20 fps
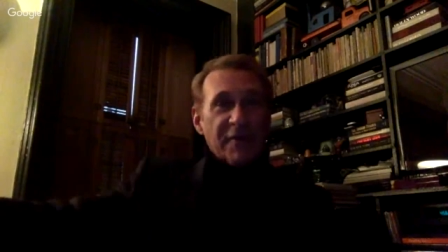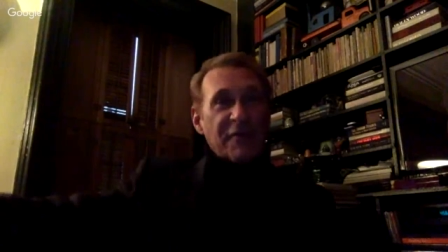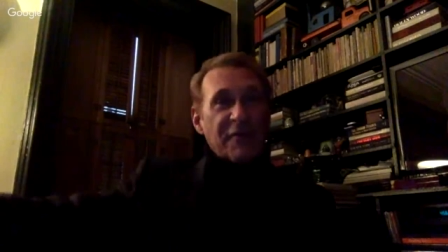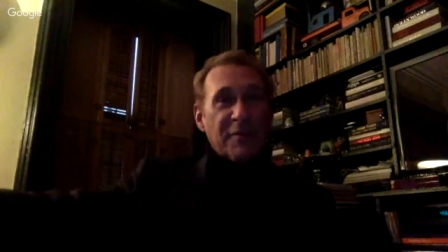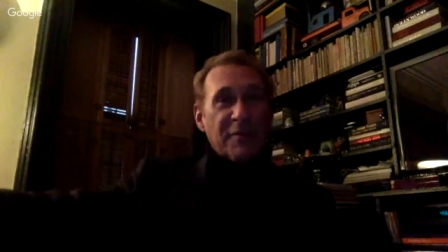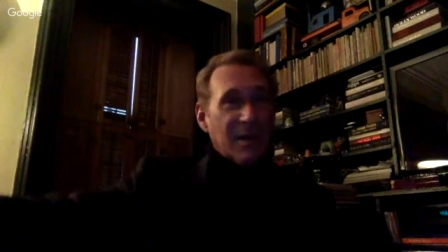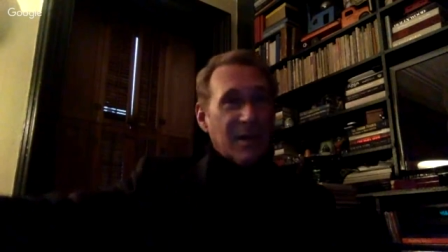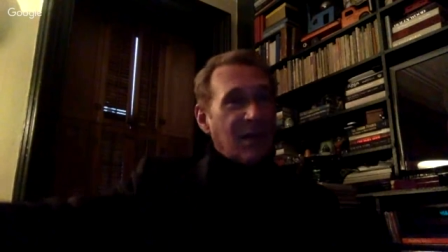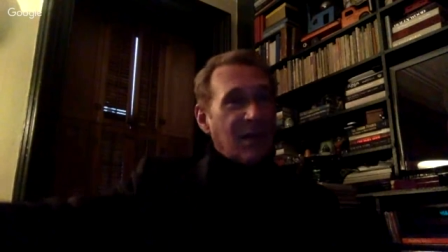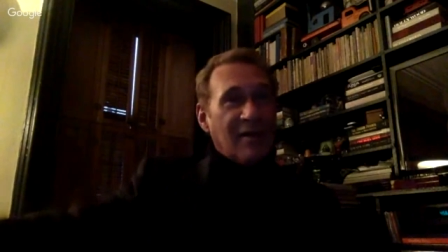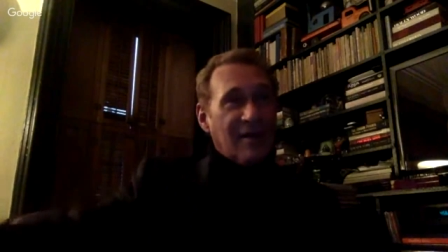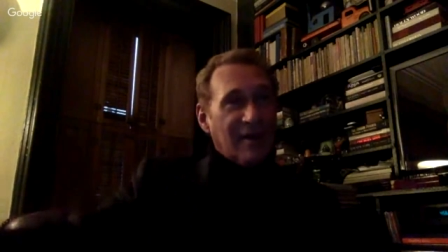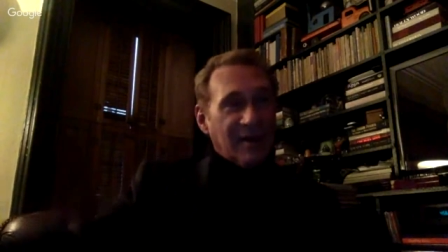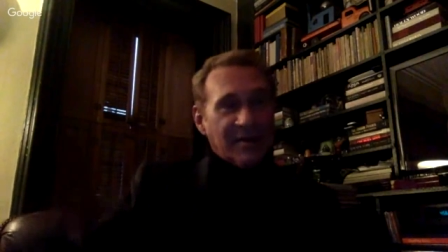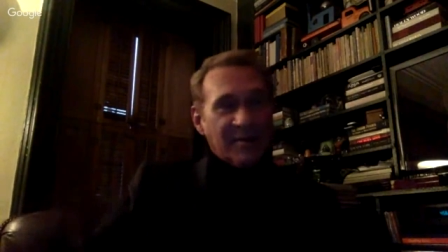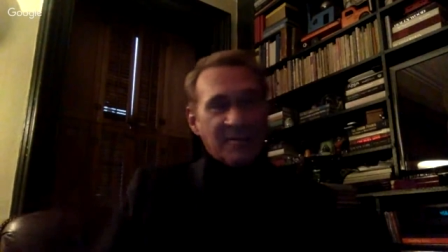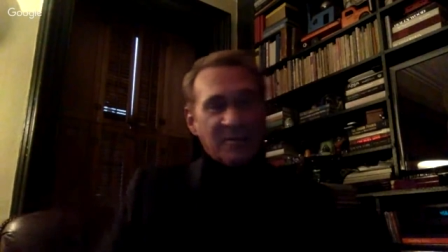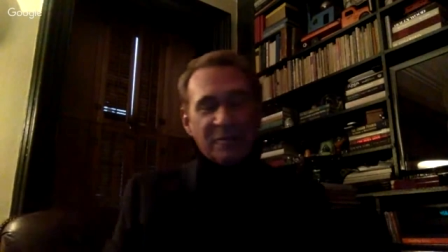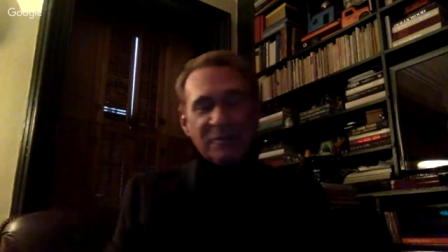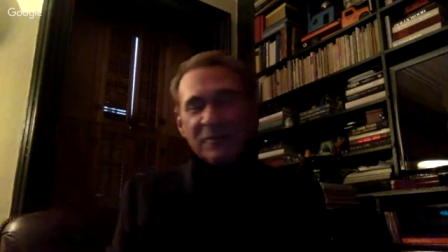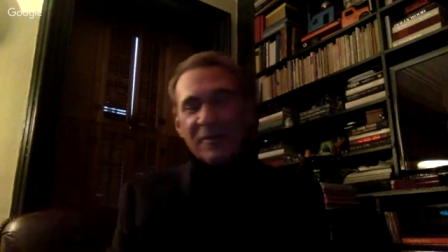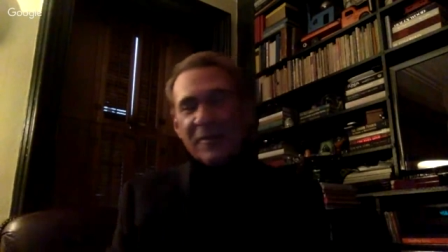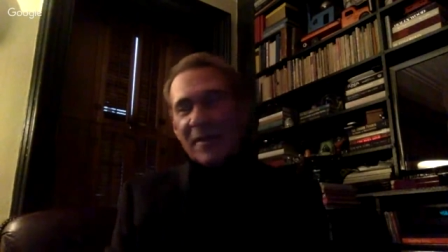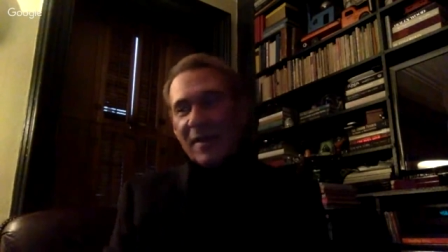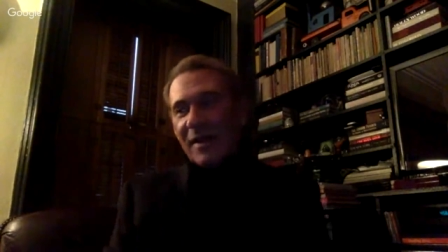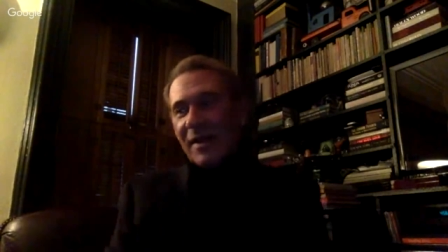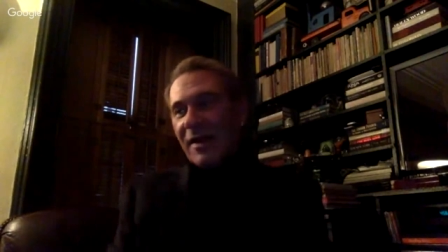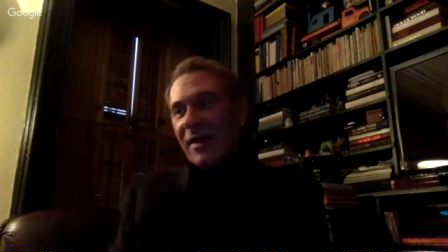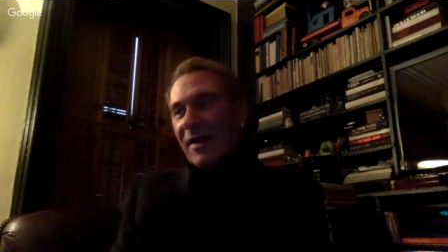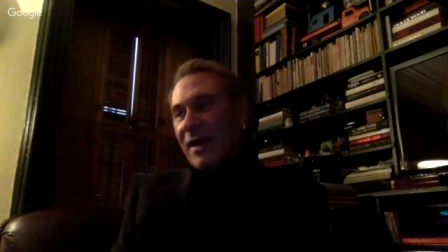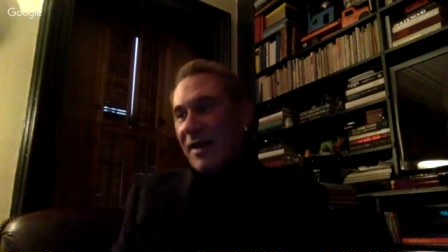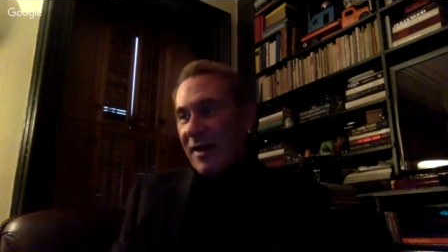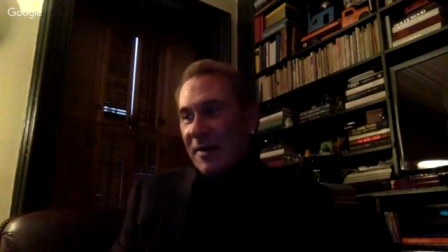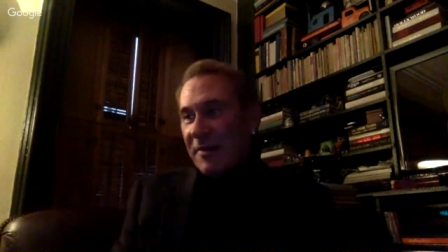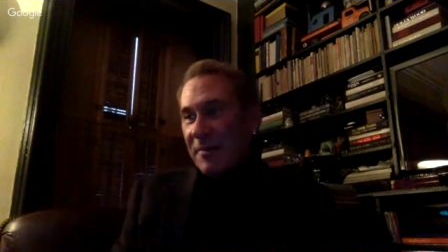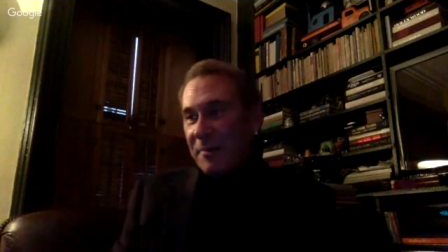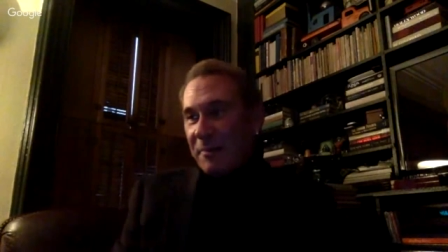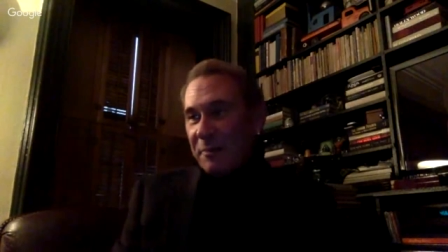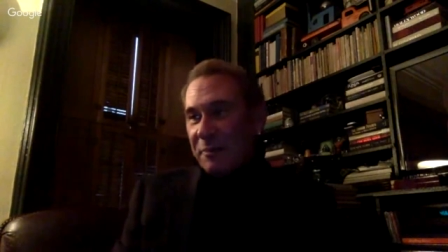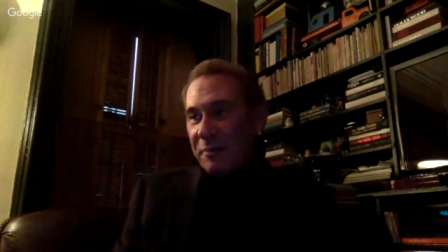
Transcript: from Milan. Uh,